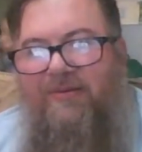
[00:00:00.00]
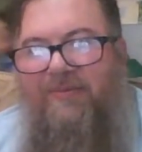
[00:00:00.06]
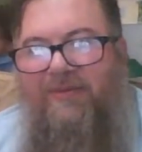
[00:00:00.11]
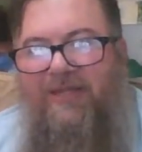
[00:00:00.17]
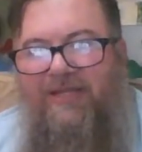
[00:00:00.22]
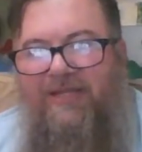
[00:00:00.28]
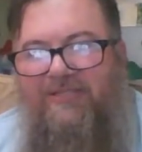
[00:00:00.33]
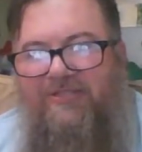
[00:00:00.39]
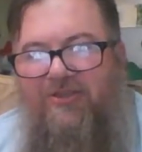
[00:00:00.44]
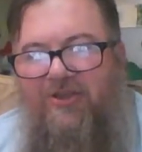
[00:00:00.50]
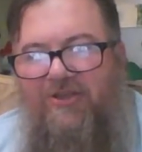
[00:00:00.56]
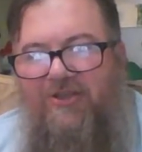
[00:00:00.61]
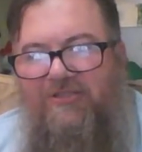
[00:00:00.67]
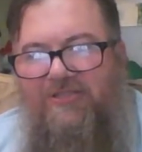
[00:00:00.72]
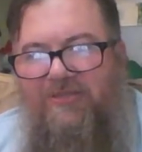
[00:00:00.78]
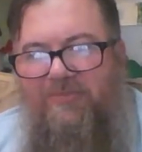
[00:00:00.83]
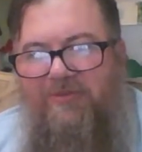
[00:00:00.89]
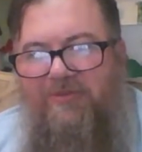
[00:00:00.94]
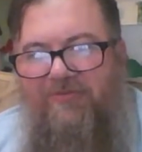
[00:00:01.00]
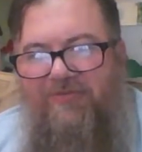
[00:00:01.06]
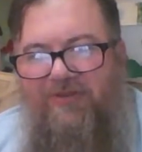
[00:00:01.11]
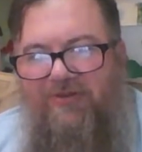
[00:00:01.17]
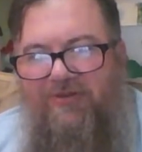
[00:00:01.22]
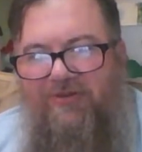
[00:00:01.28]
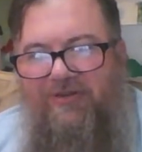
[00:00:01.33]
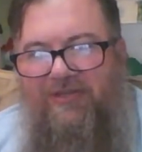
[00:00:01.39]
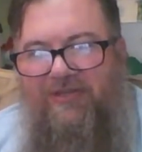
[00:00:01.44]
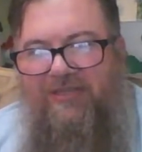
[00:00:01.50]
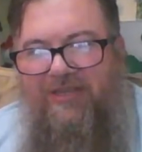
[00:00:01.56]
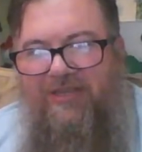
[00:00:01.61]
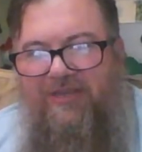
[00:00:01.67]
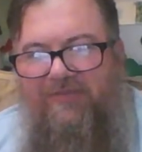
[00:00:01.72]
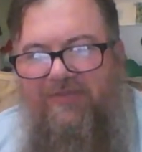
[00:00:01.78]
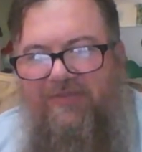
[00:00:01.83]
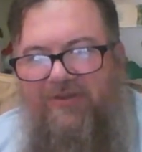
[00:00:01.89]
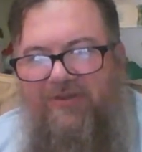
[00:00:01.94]
That's awesome if they're
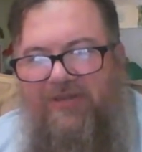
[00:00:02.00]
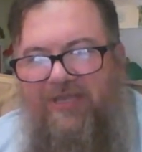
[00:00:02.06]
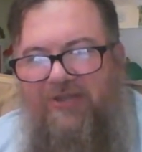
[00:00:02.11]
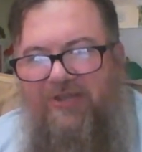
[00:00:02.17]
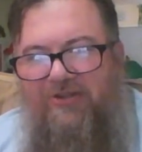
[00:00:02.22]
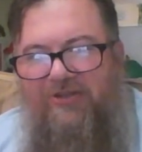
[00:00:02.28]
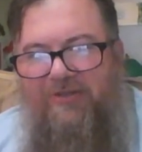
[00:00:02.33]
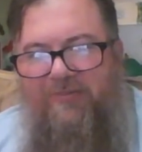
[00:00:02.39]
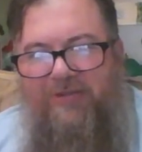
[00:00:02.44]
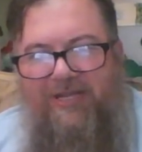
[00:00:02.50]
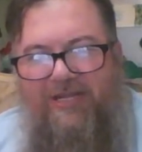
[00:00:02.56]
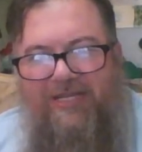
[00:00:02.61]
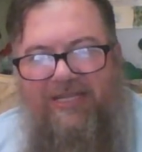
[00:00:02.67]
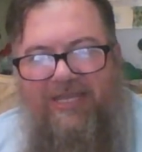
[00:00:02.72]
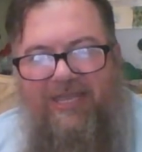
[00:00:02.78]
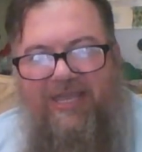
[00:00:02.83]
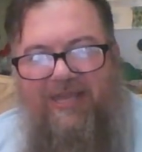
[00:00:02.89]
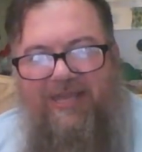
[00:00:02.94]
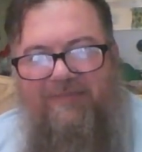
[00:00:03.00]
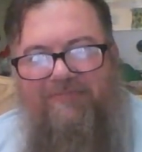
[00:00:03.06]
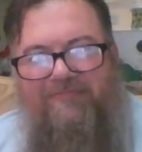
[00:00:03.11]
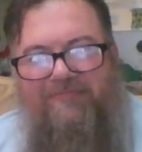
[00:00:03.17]
killing them like that.